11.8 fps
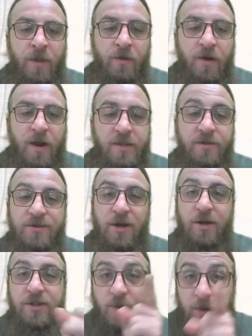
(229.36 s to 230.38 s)
Right? There's
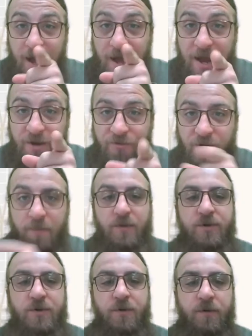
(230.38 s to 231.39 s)
also an
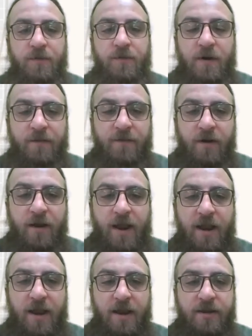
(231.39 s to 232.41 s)
eyedropper tool, very, very
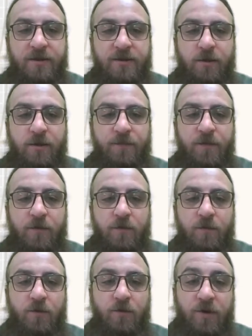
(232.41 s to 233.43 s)
handy. So if
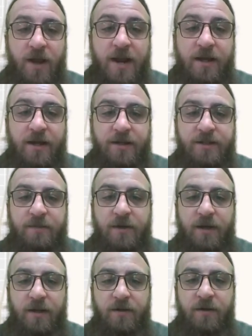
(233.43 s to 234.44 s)
you create a custom
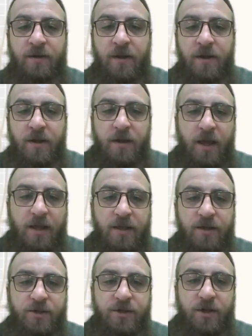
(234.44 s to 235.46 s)
color, and
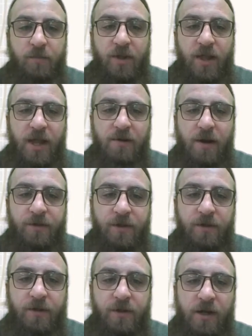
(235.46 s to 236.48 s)
then you start playing around with
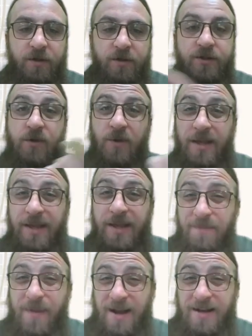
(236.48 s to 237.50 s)
other colors and you want to
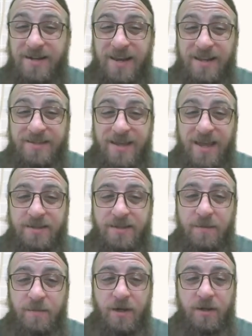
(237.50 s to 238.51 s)
get back to that exact
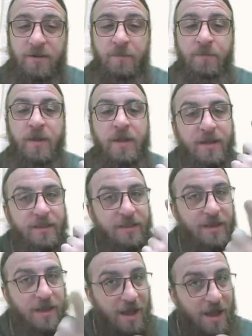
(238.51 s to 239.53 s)
same color,
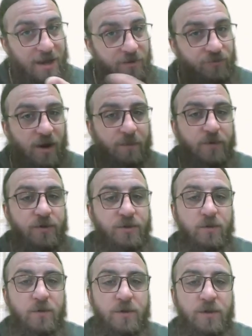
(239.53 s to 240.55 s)
the eyedropper
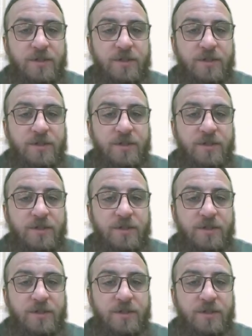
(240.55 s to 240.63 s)
tool is